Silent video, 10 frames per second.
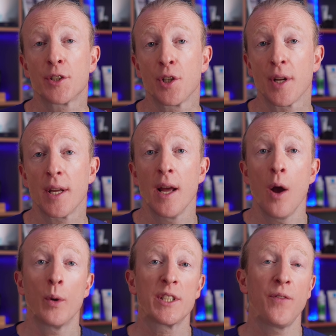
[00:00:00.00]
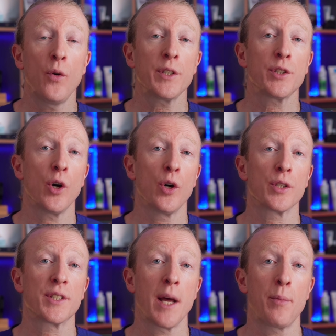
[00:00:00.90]
study which focused
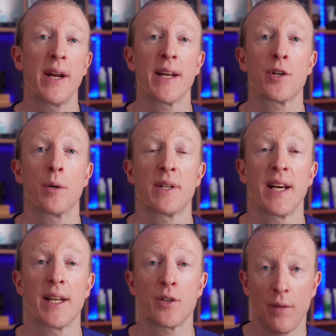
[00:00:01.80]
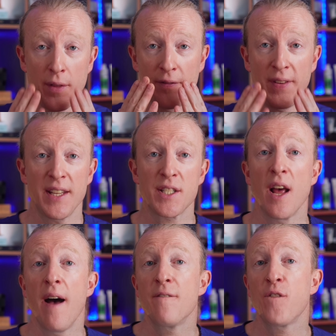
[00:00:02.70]
on seborrheic dermatitis of the face,
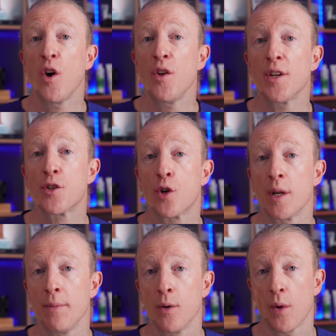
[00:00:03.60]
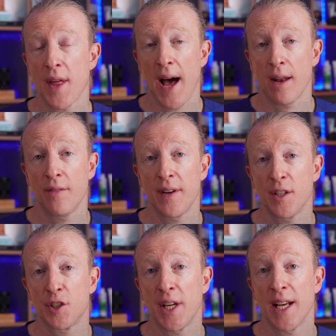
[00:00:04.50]
found that treatment with aloe
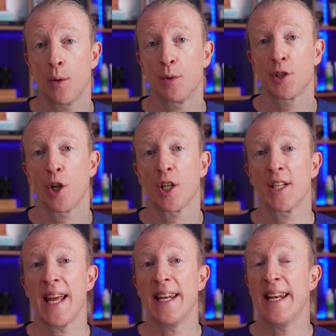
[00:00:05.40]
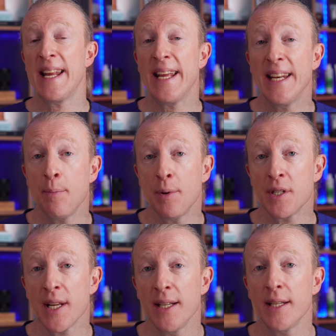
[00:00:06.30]
vera gel resulted in an
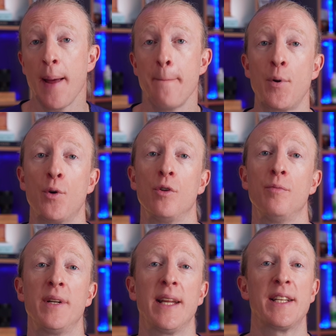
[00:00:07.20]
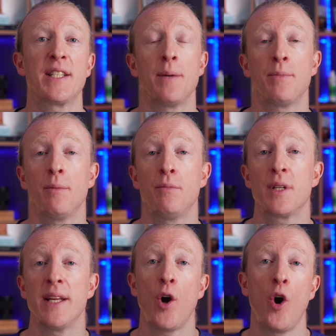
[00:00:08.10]
80% improvement in
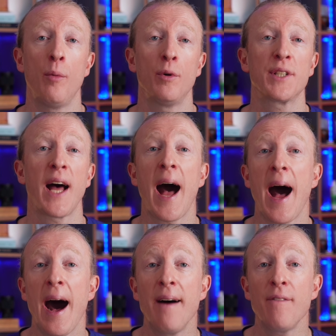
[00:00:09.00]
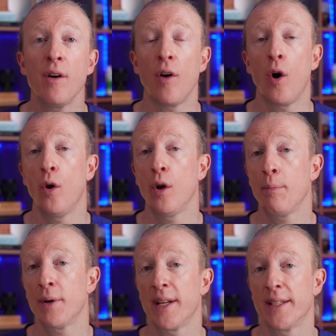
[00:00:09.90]
symptoms in almost half of all
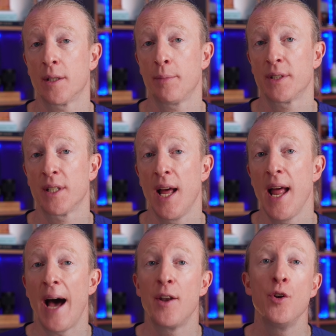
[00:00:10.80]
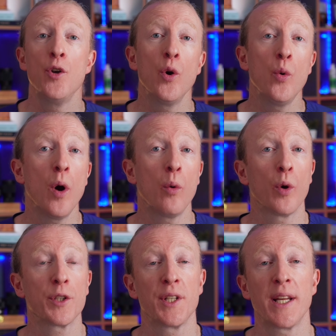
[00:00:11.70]
participants, and no
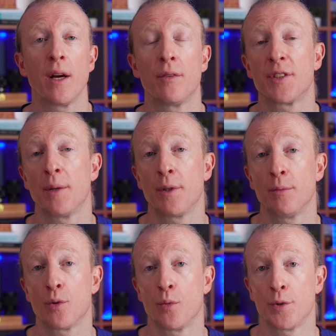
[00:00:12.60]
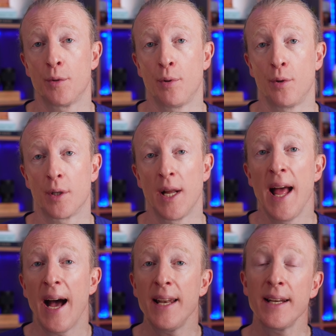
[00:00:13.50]
worsening of symptoms was reported.
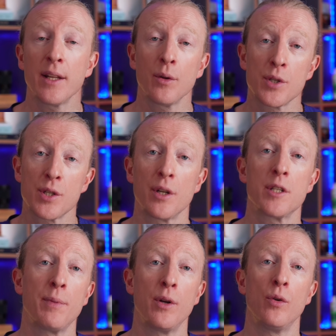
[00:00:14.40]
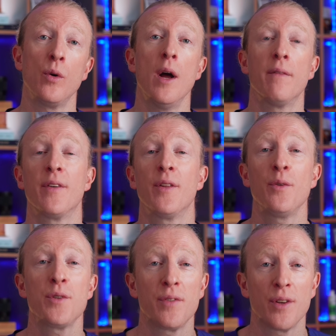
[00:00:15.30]
I'll link to those studies below for
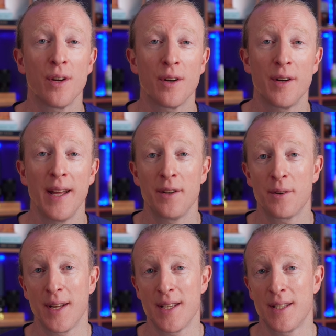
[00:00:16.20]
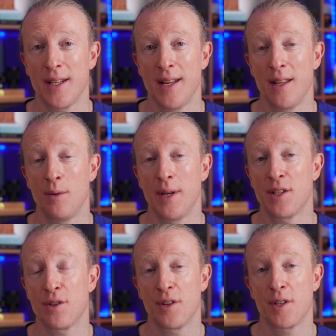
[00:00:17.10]
those of you who are interested in the
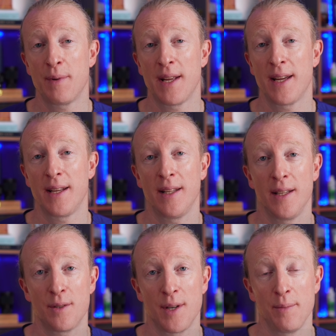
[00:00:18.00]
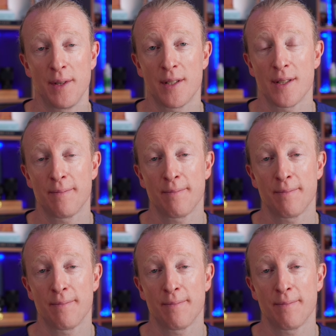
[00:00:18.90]
research behind these treatments.